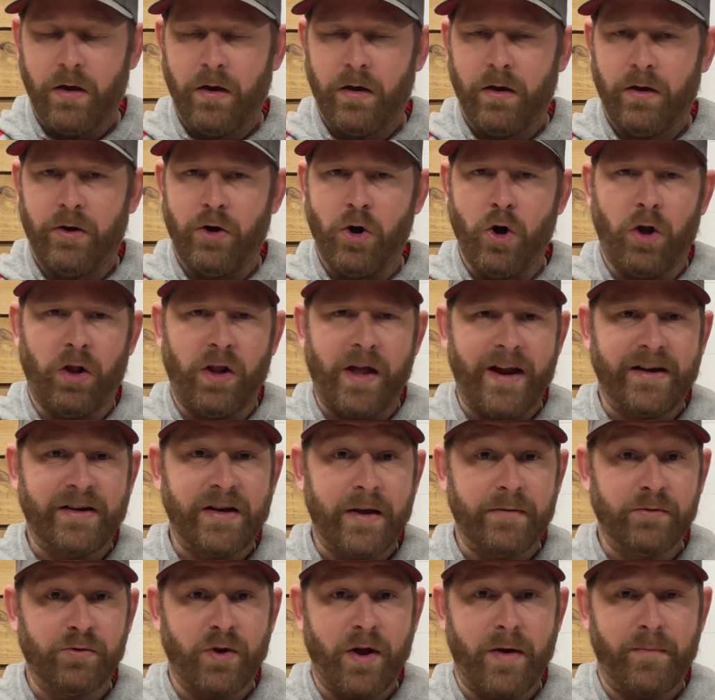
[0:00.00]
You know, a lot of
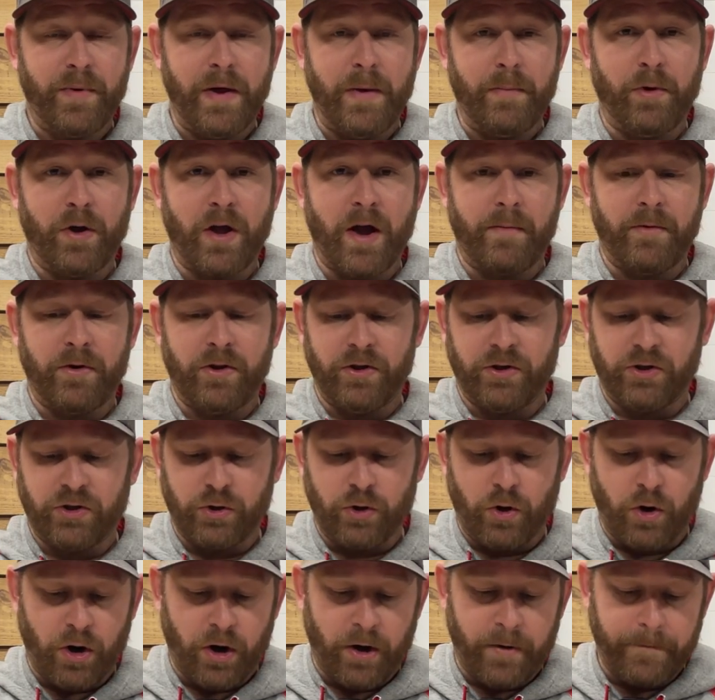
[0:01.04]
times we have people come into the
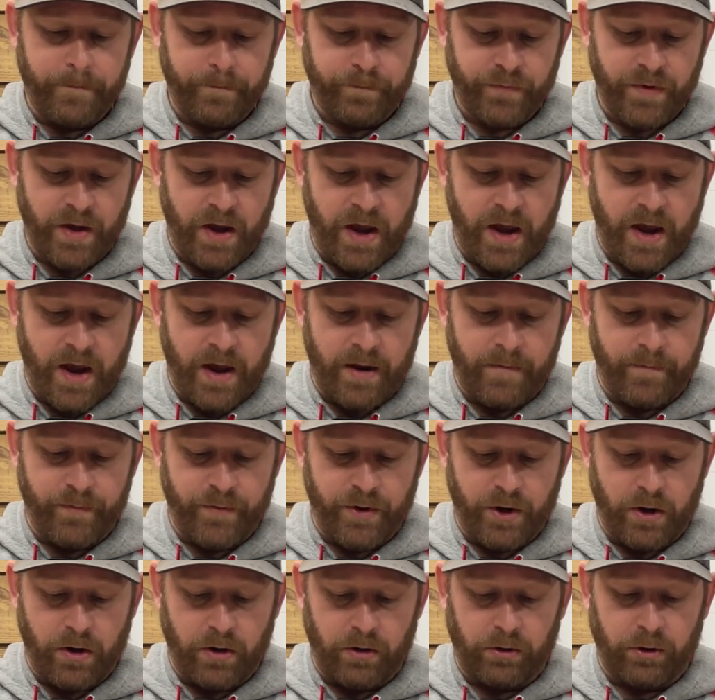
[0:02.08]
store and
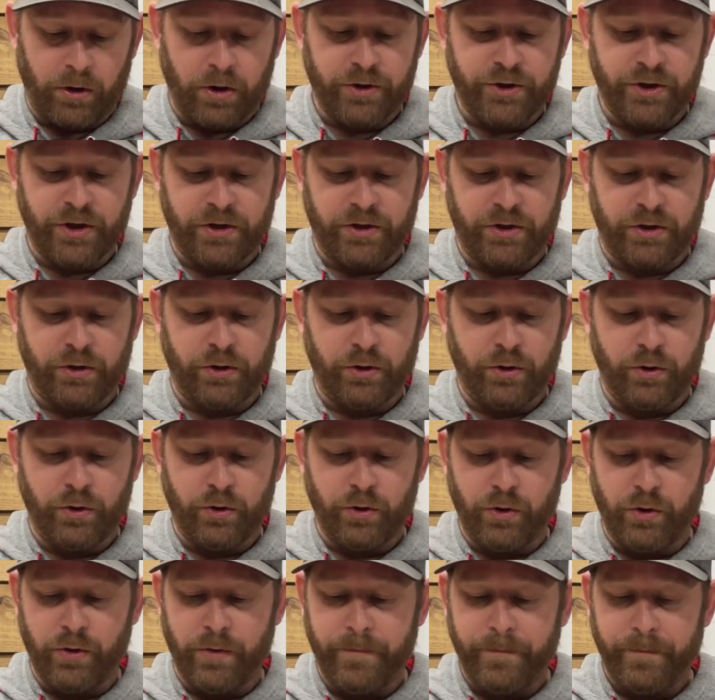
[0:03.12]
they're allergic
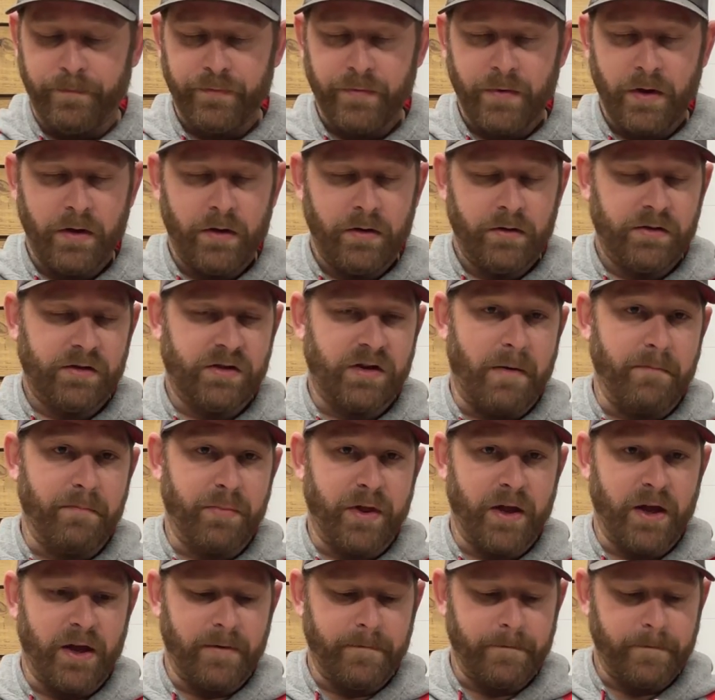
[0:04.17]
to
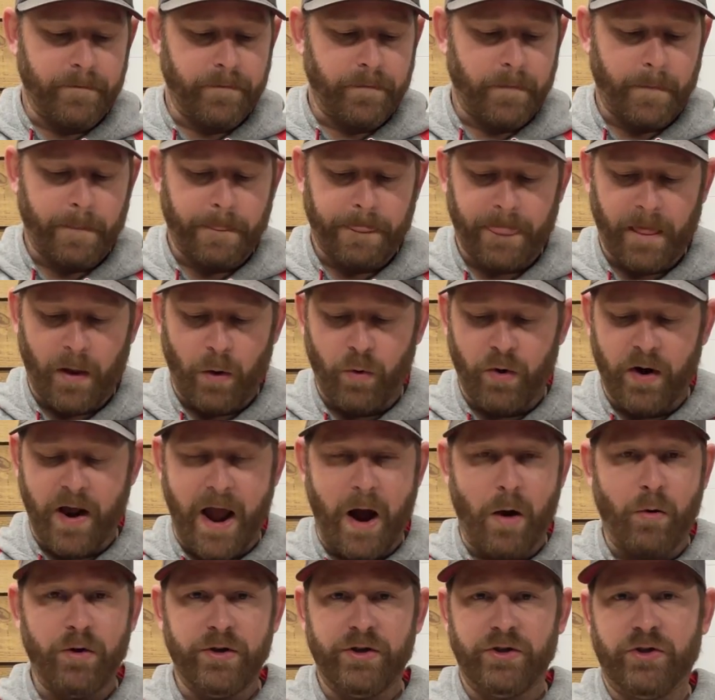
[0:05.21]
something. What I
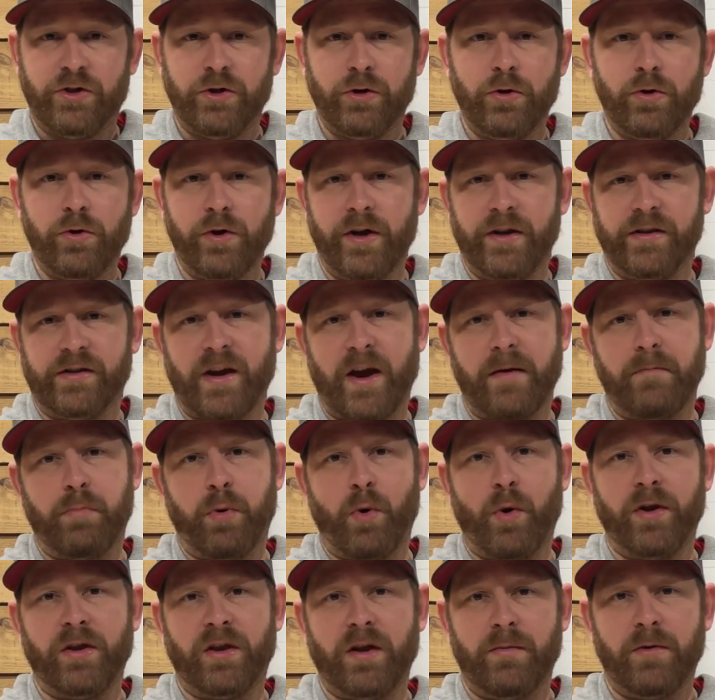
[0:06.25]
always do is I
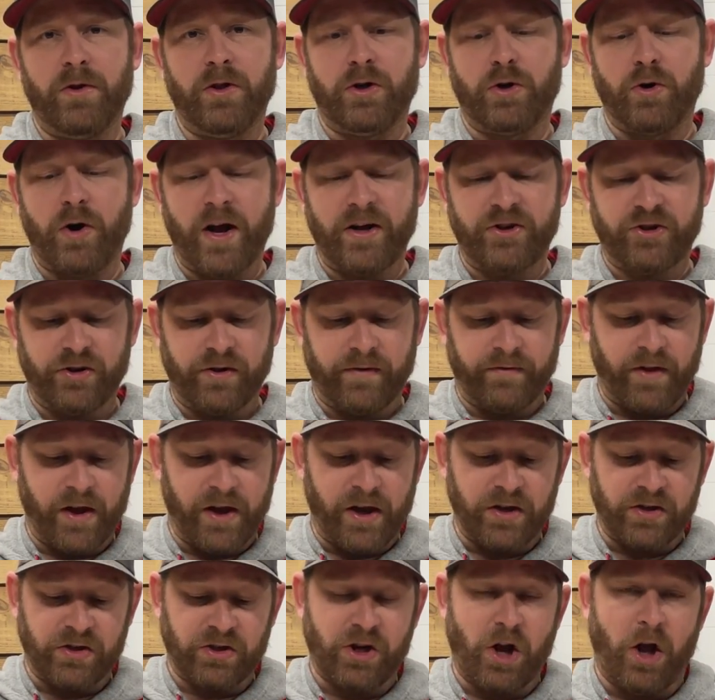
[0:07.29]
point them in the direction of like
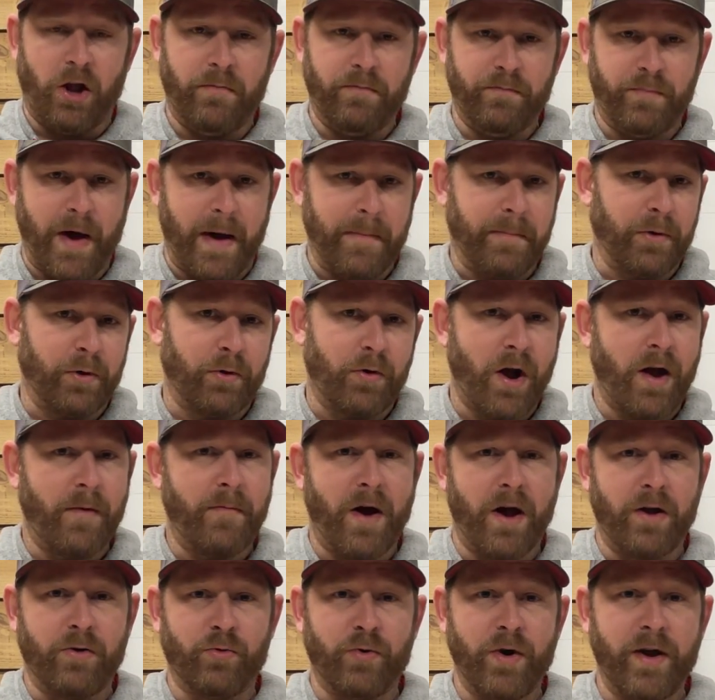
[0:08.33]
a salt and pepper rub
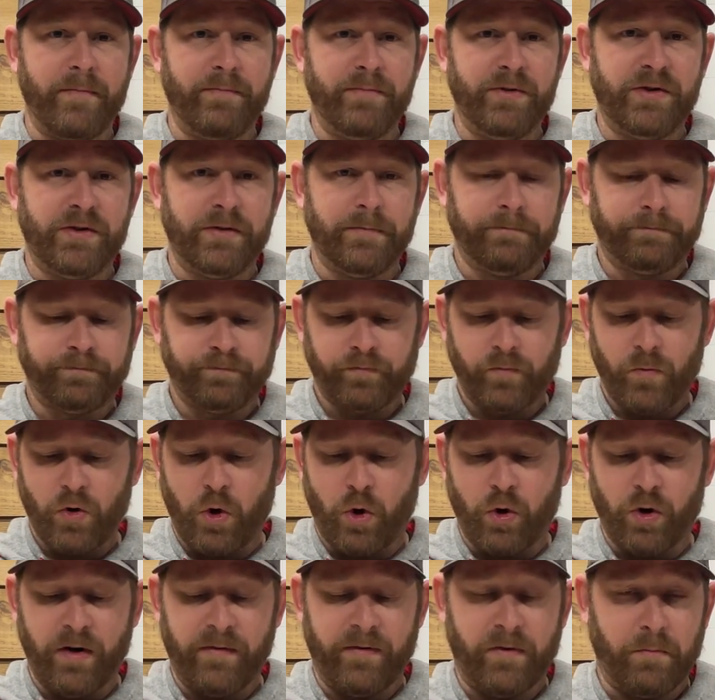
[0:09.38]
on ribs
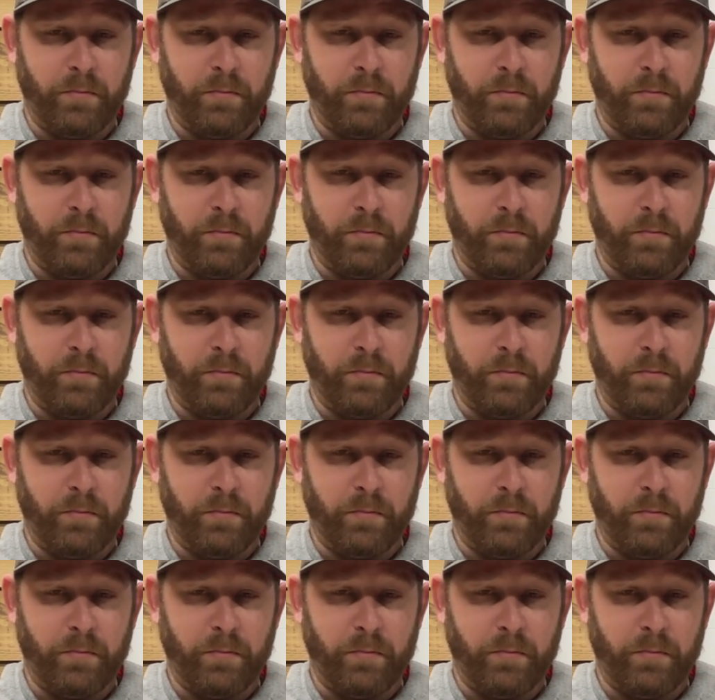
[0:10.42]
or even